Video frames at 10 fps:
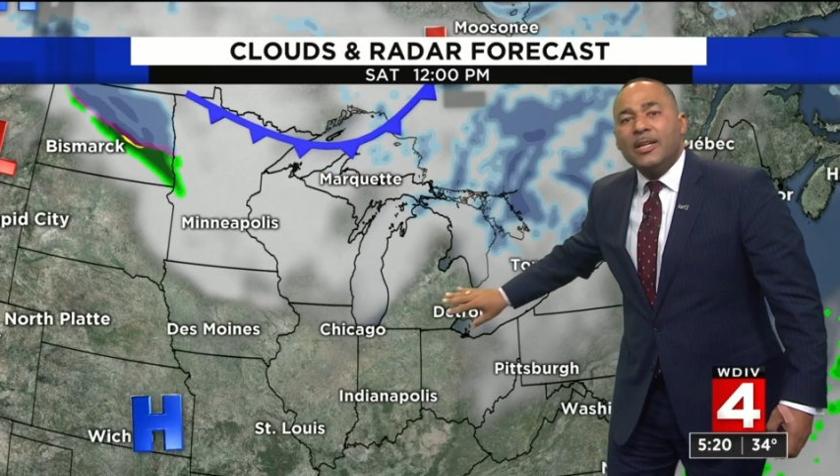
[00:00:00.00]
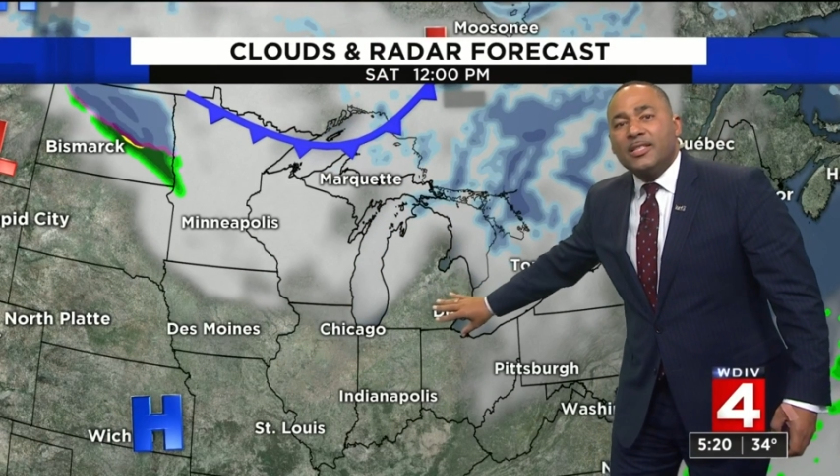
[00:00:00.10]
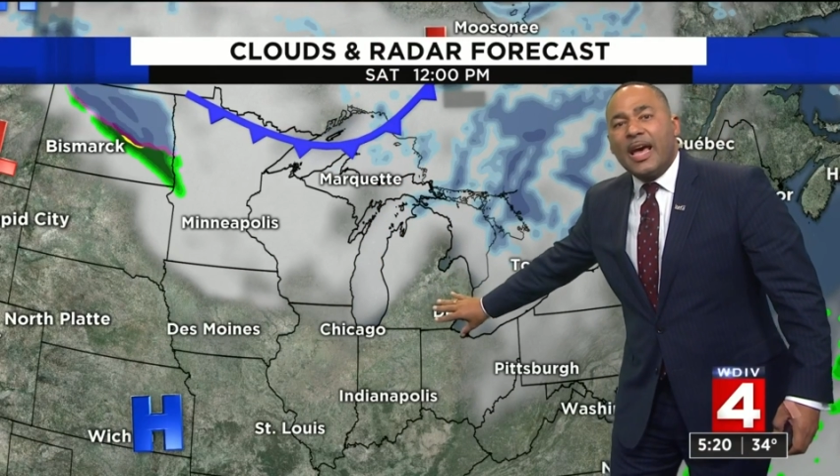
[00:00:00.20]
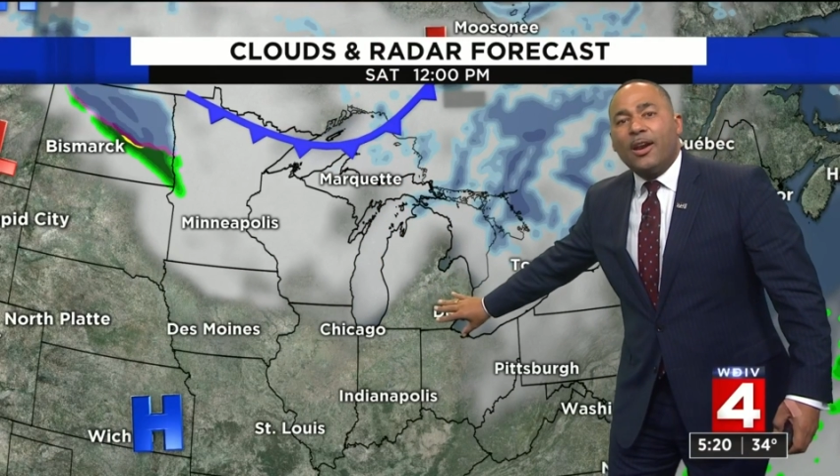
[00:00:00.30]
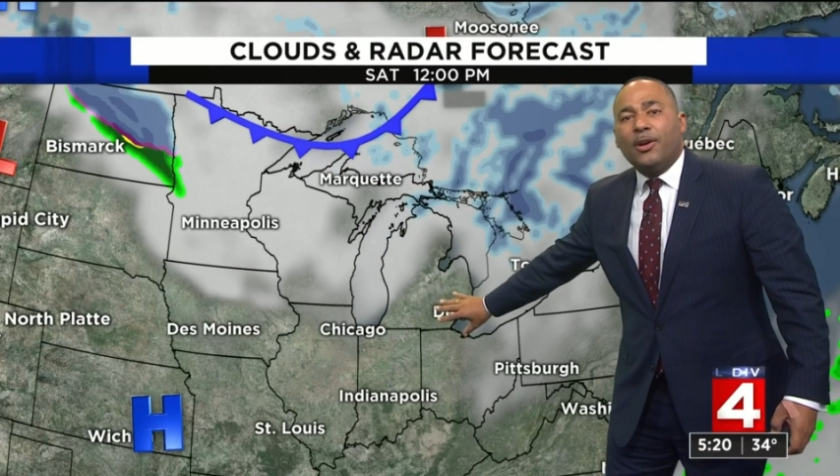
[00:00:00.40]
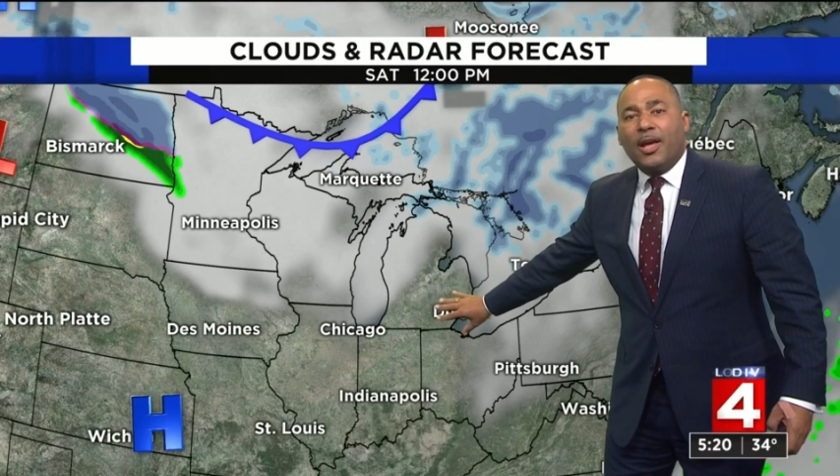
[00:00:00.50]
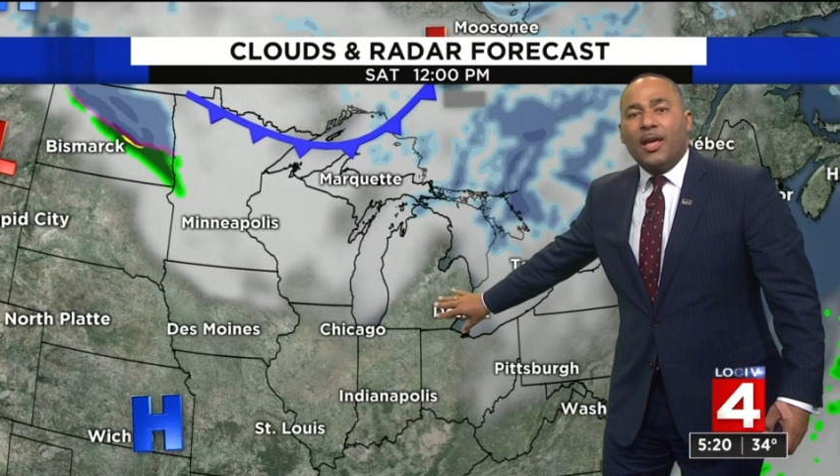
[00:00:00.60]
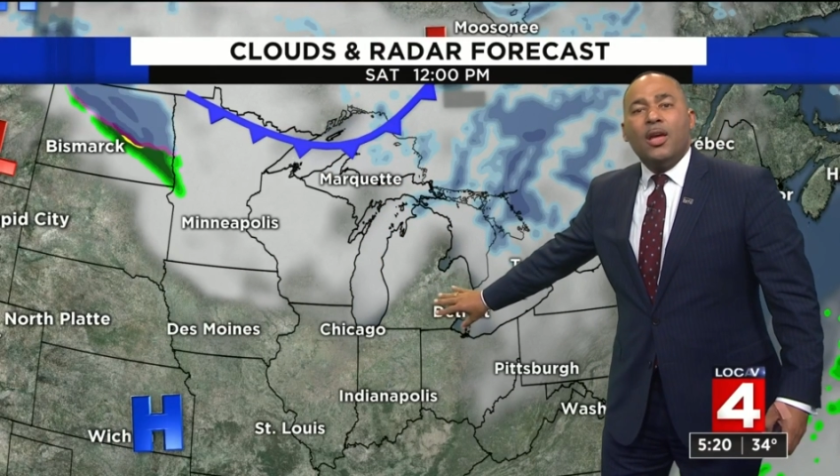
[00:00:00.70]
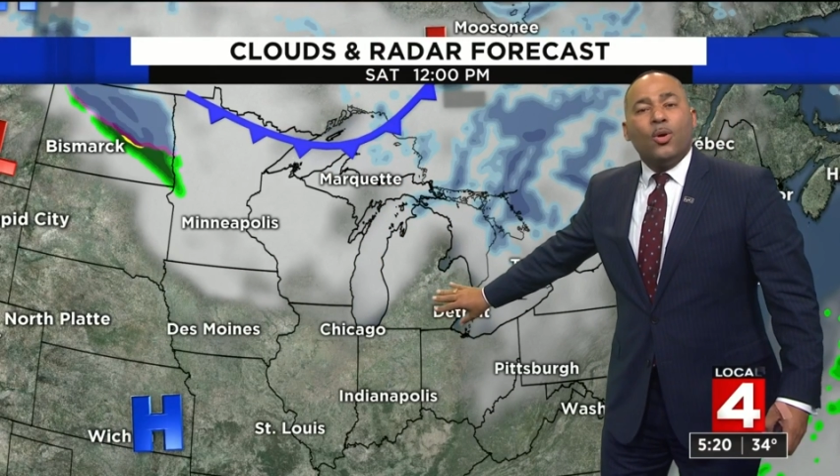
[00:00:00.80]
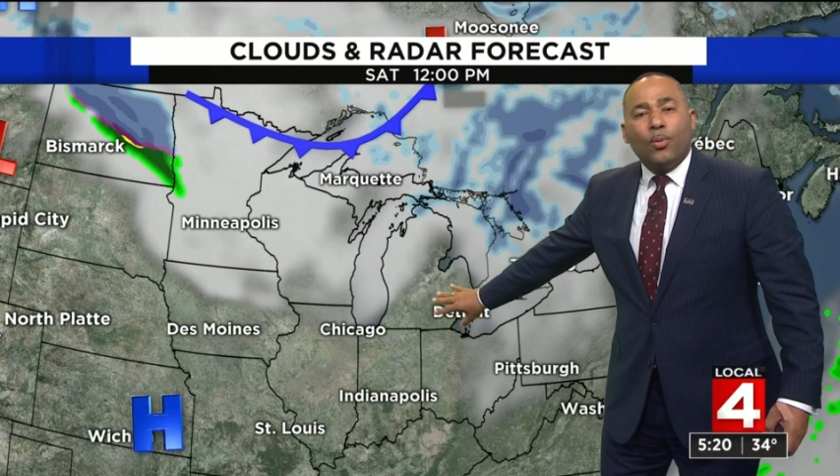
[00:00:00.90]
Saturday,
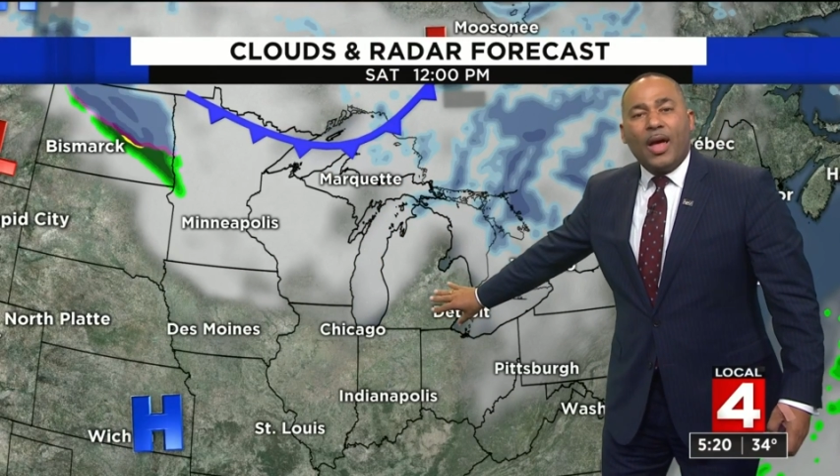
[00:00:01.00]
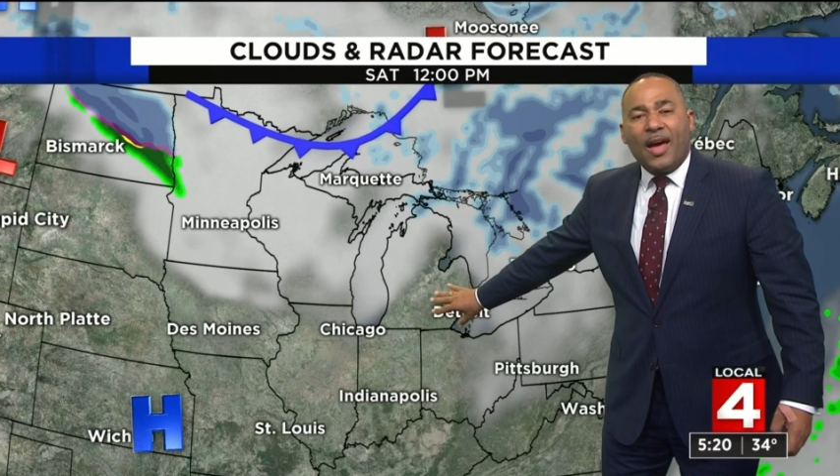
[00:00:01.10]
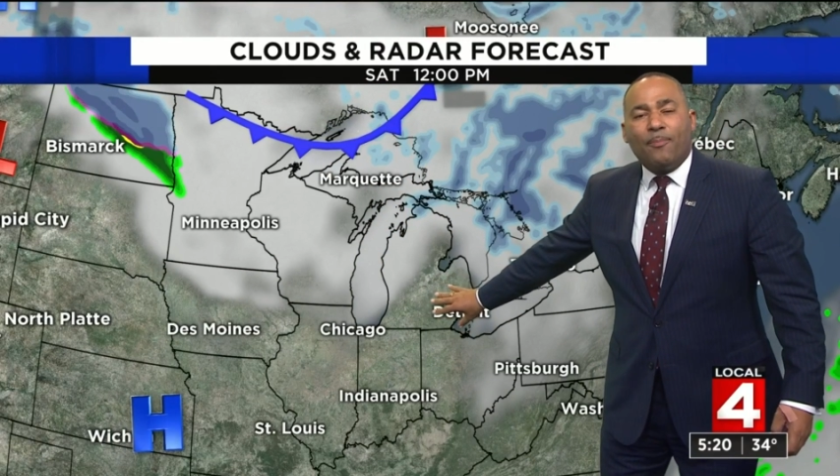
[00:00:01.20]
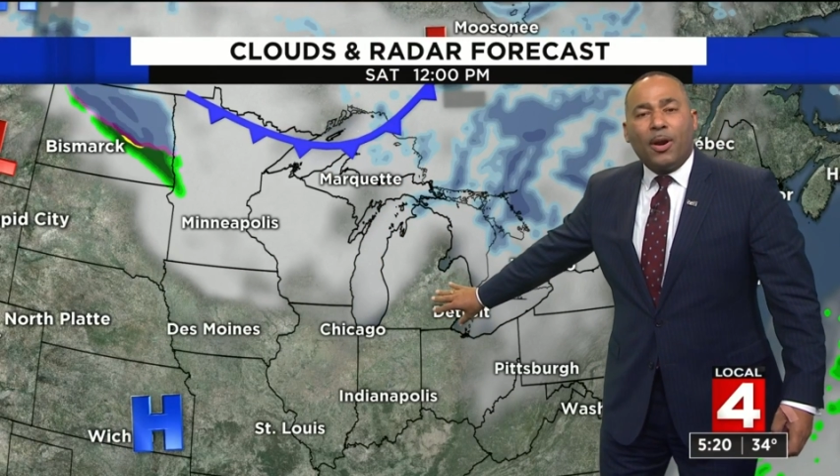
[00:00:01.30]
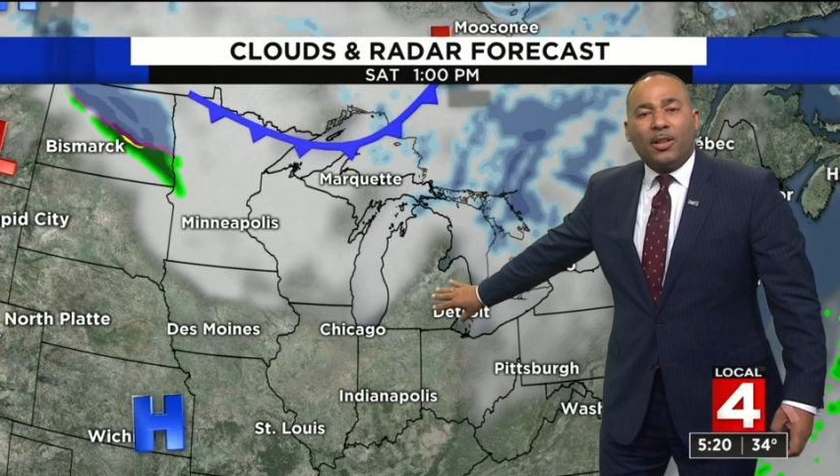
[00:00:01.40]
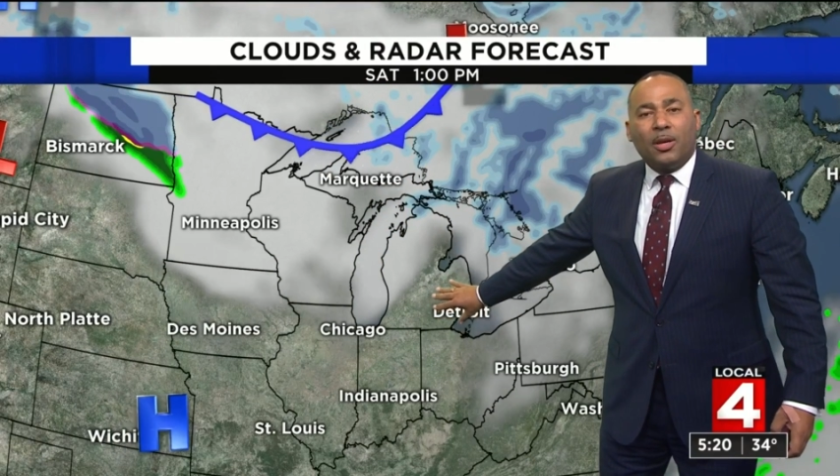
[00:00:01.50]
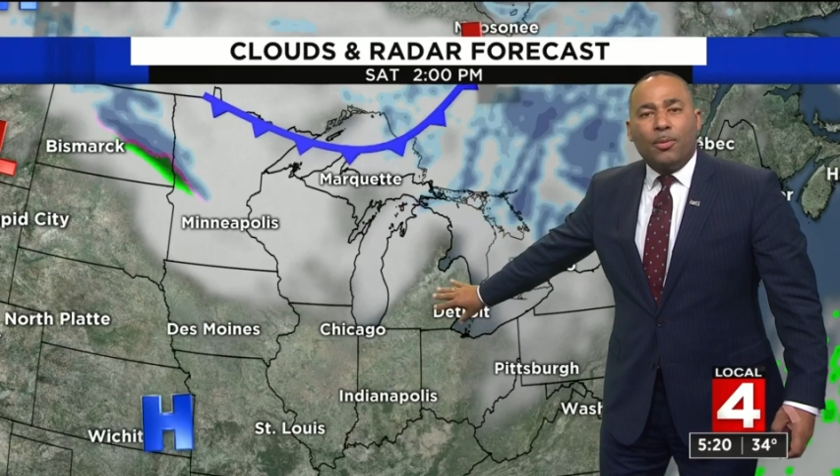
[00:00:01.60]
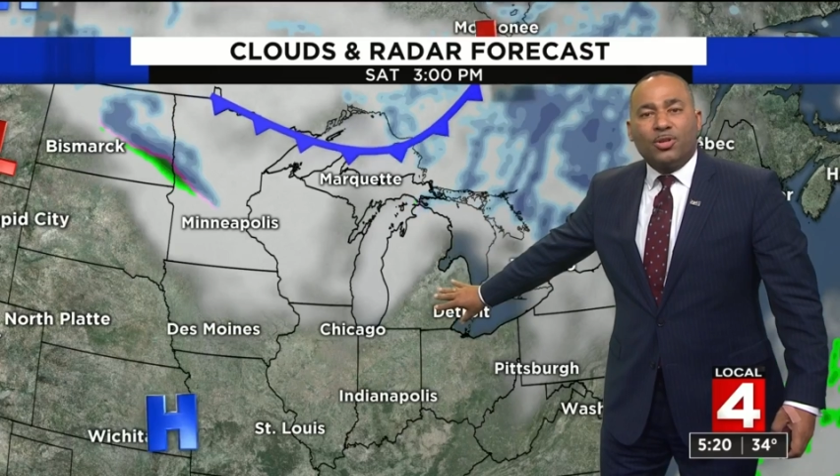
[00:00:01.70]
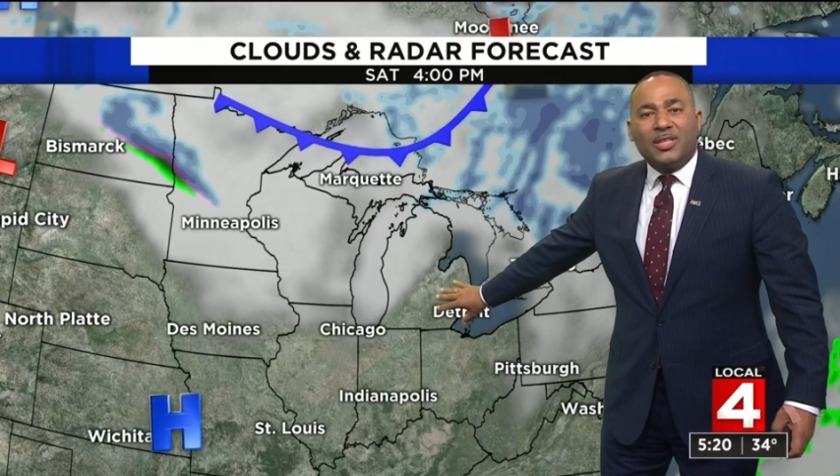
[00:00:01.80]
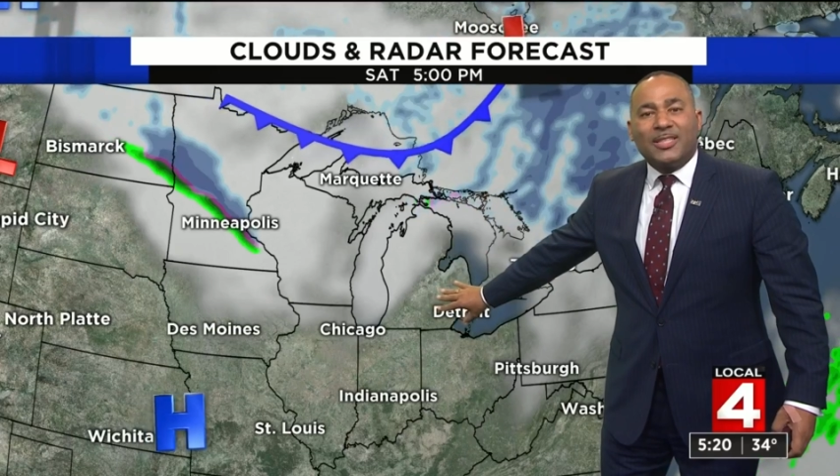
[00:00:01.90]
we'll have partly to
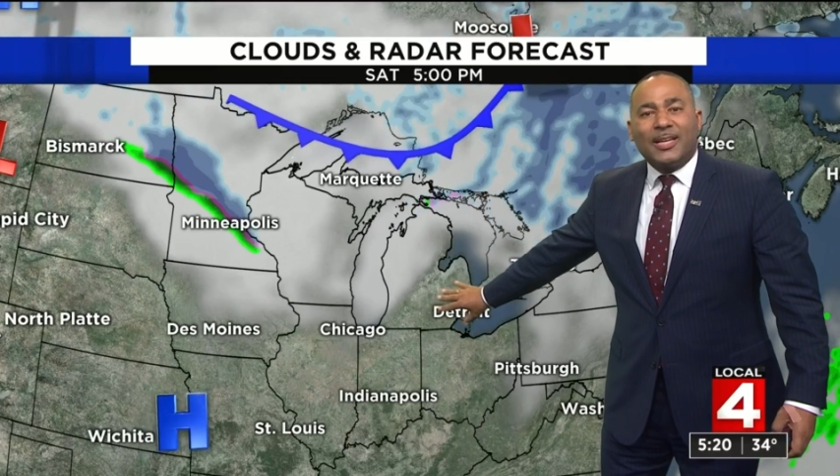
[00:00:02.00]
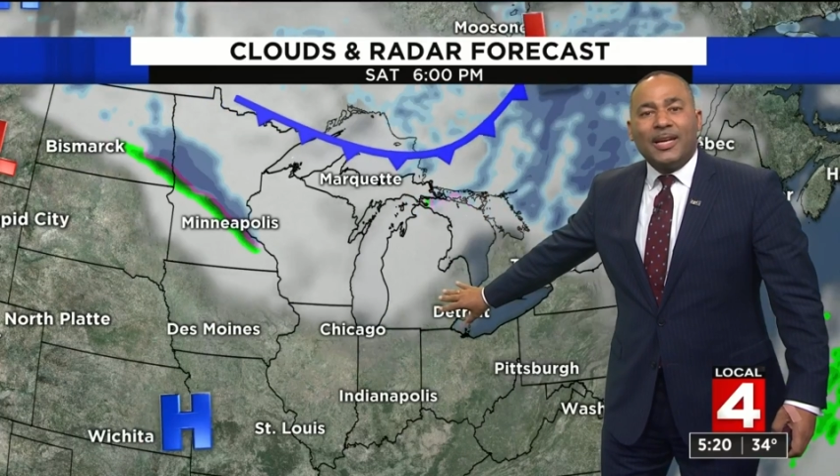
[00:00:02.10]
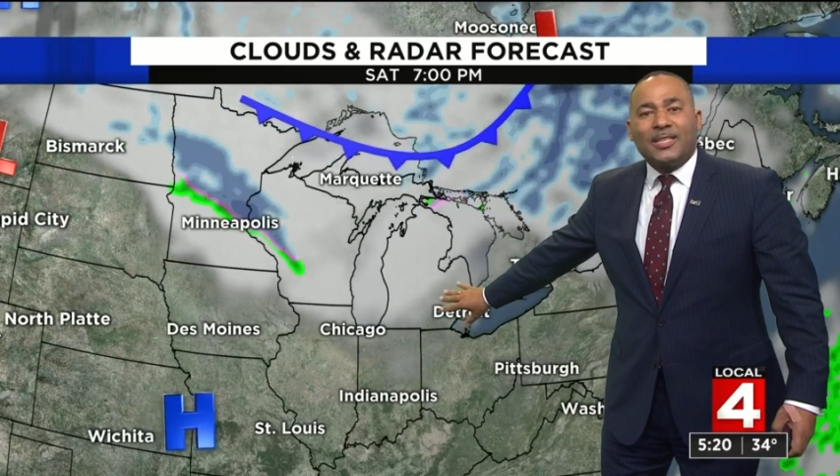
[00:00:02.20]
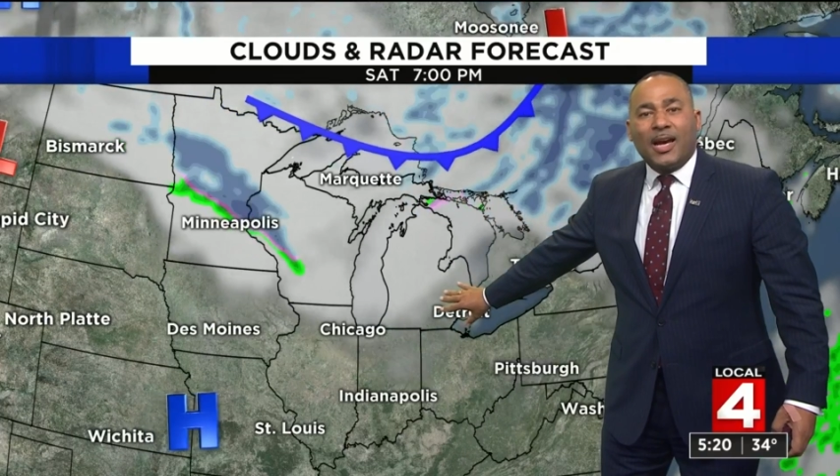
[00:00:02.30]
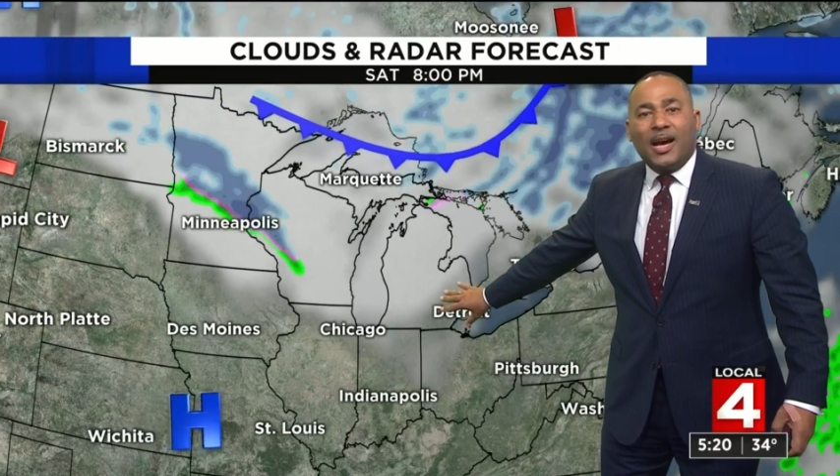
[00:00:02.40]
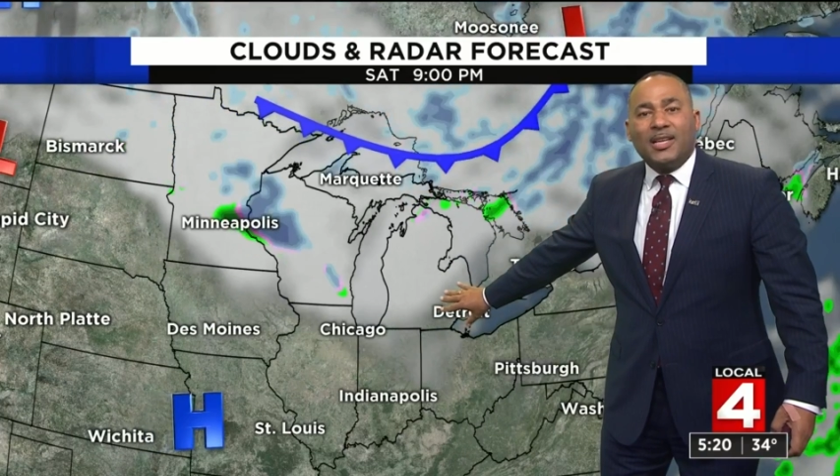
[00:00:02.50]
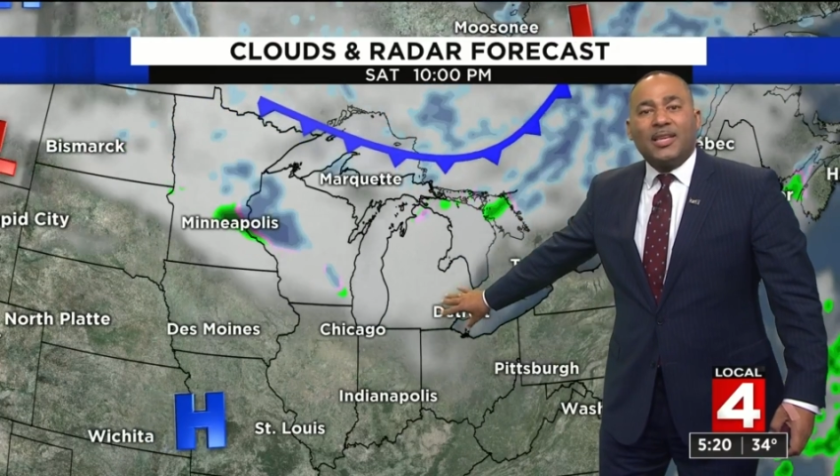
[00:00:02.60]
mostly sunny skies,